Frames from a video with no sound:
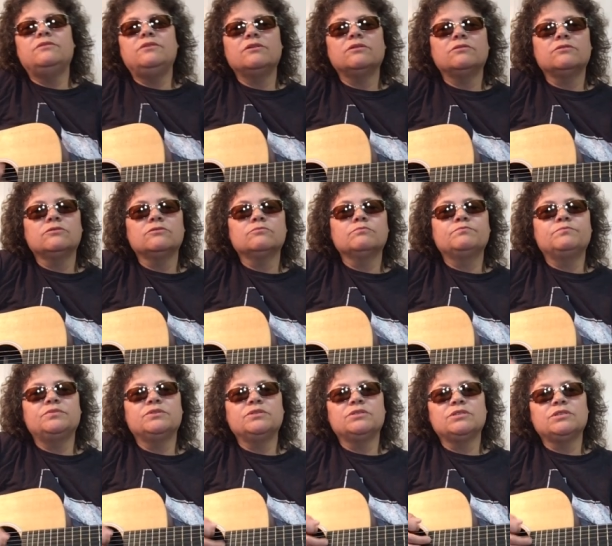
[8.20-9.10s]
Don't
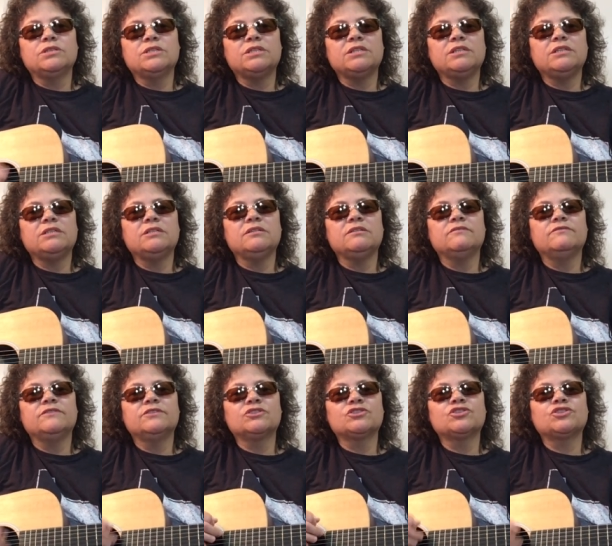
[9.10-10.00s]
believe
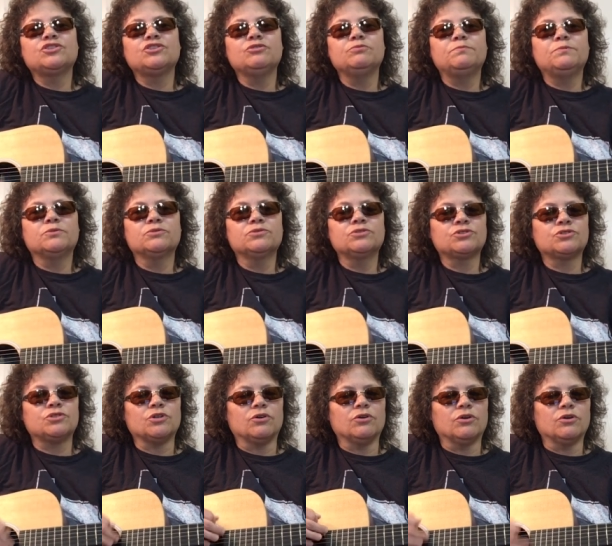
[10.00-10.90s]
in
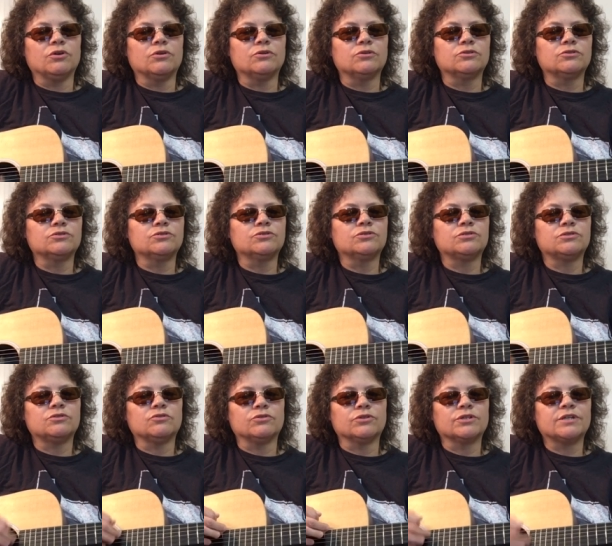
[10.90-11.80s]

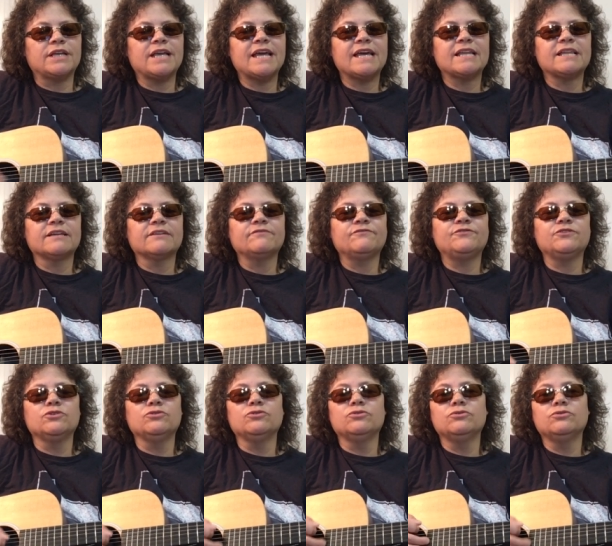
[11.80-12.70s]
superstars, organic
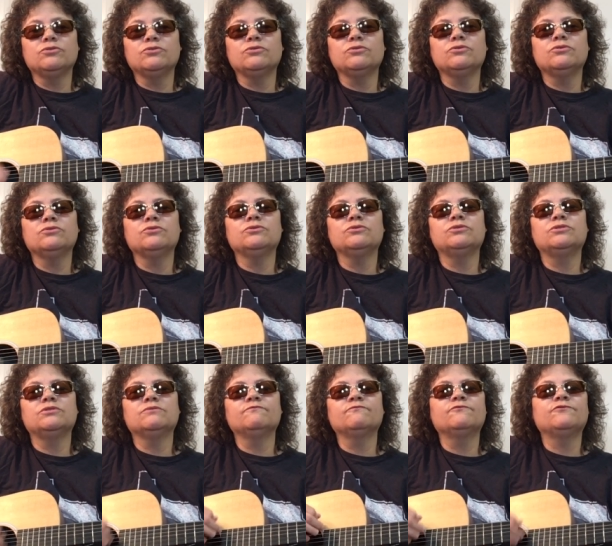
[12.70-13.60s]

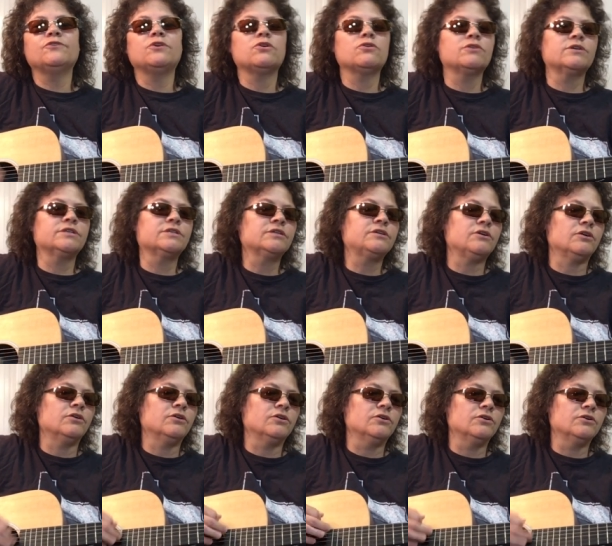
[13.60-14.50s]
foods and foreign
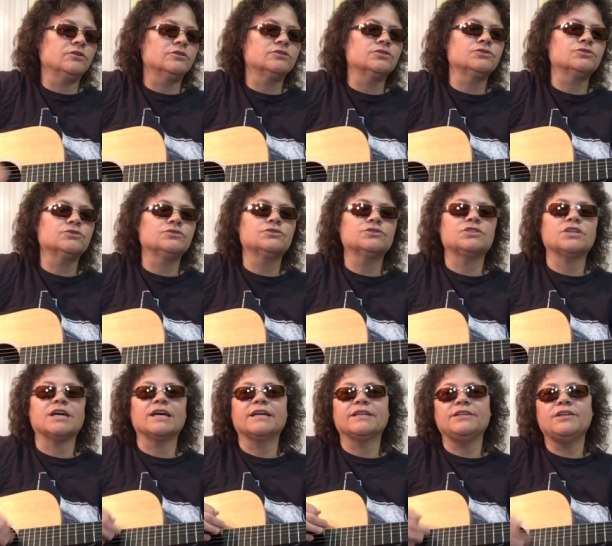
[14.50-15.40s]

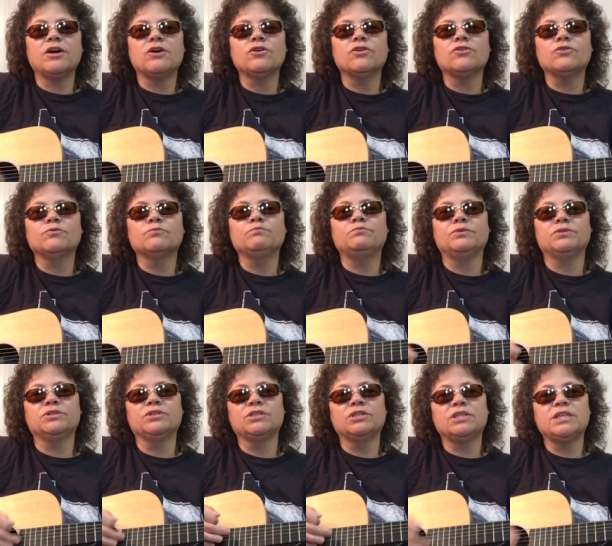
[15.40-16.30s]
cars. I don't
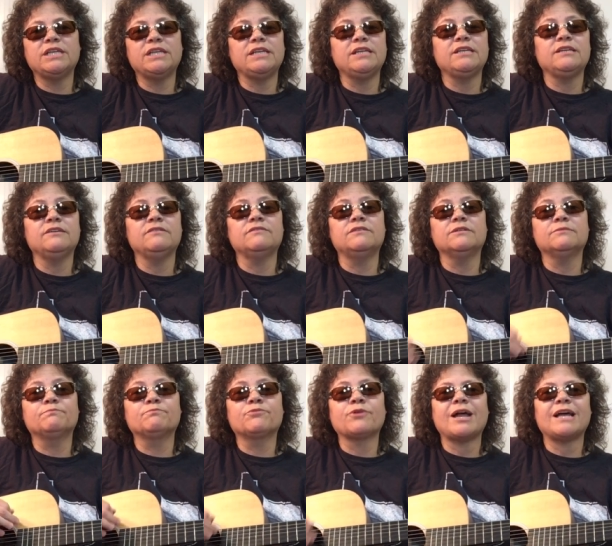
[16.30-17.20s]
believe
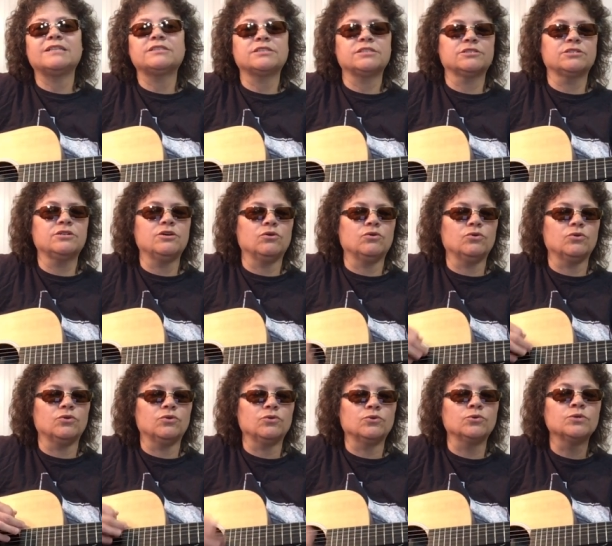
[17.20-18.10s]
the price of
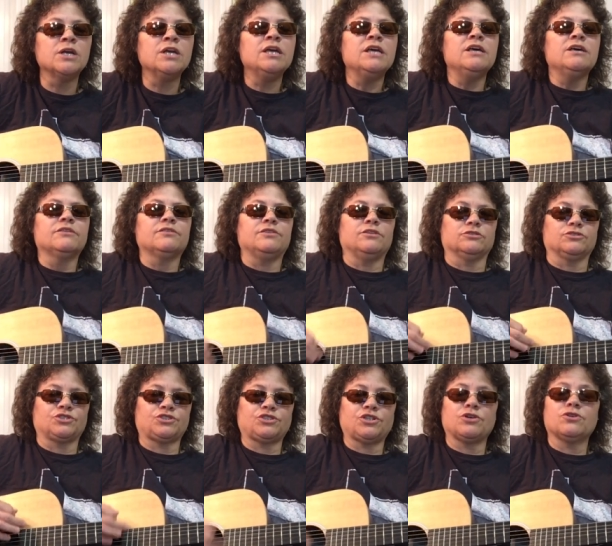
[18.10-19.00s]
gold, the
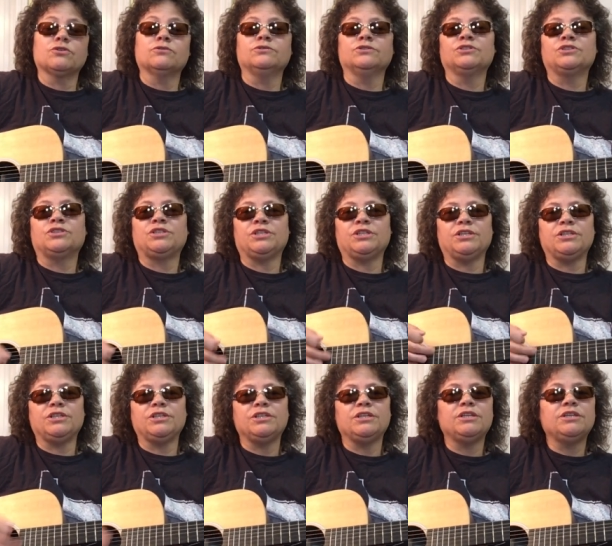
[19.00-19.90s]

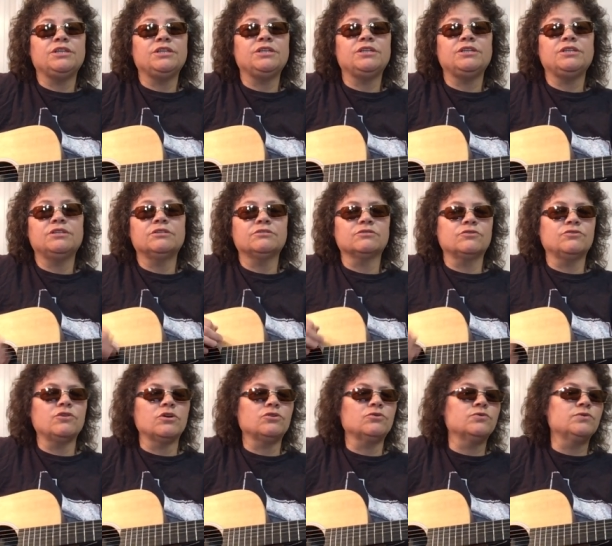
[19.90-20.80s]
certainty of
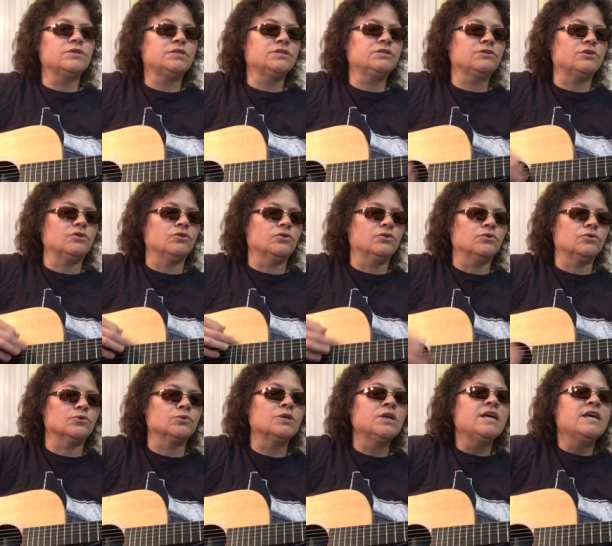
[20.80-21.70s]
growing
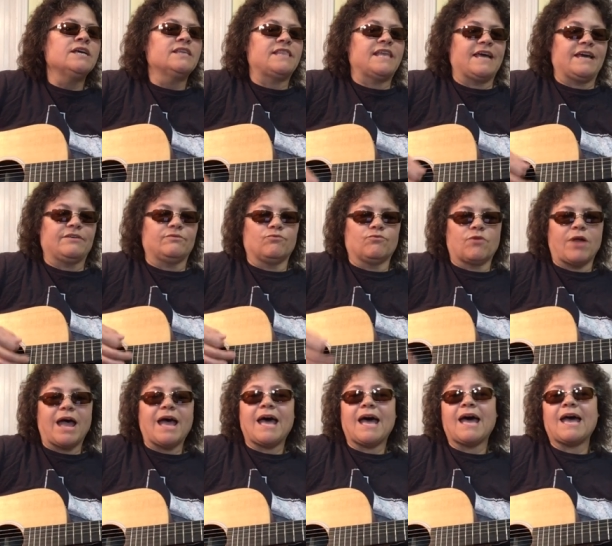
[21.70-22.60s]
old, that
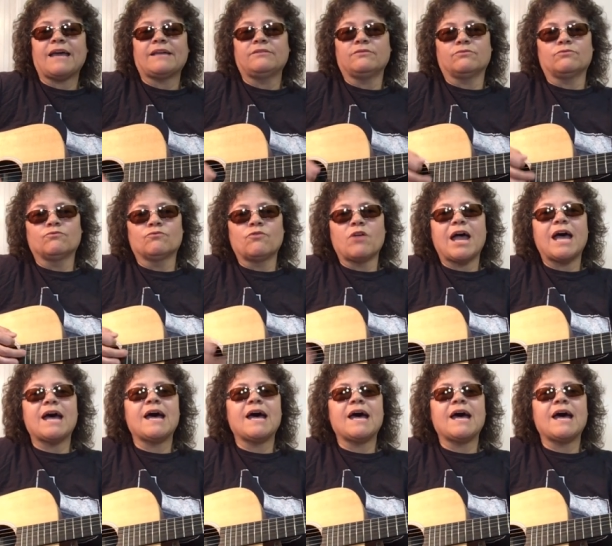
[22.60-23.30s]
right and